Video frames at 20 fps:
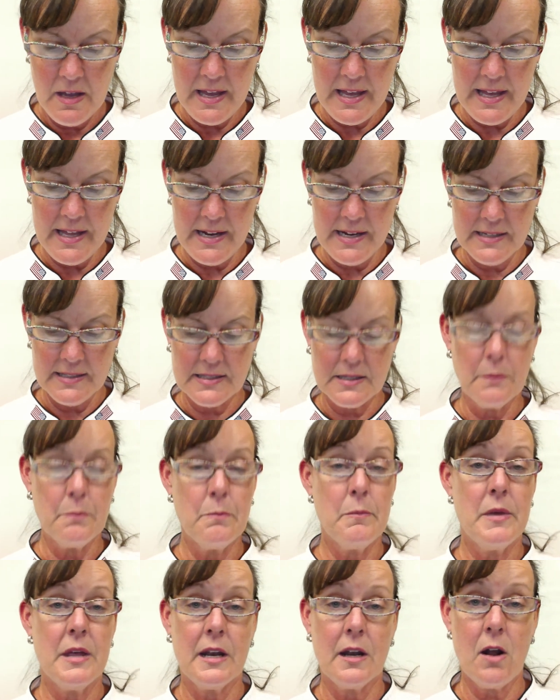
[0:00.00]
It is
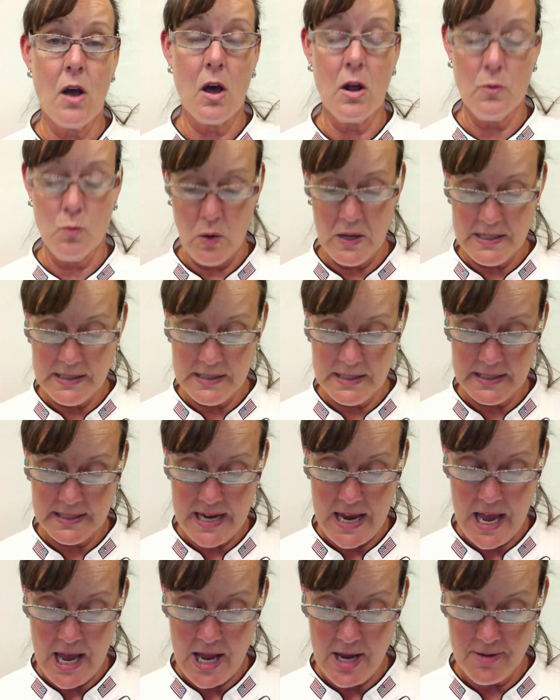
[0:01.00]
submitted on
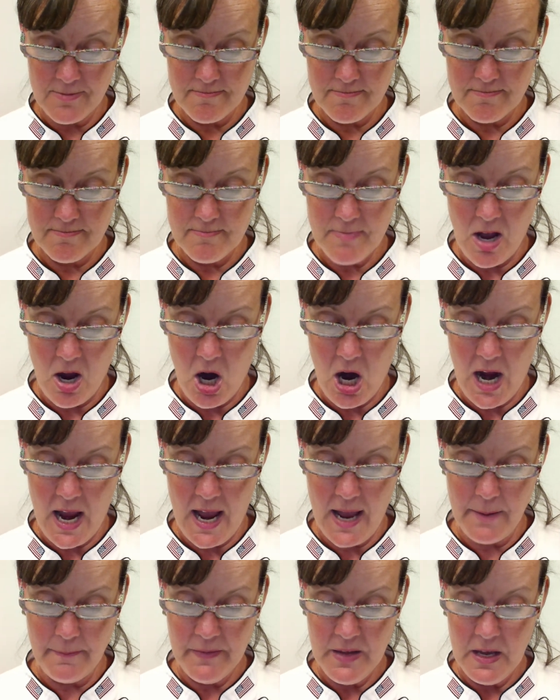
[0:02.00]
Wednesday, all
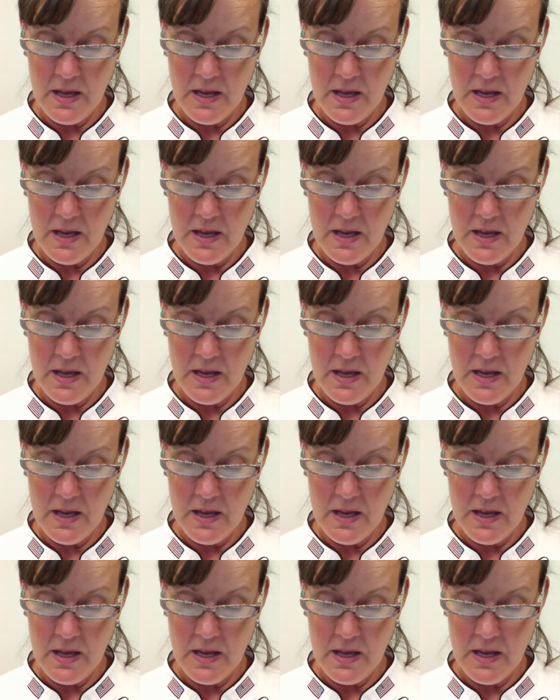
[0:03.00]
right?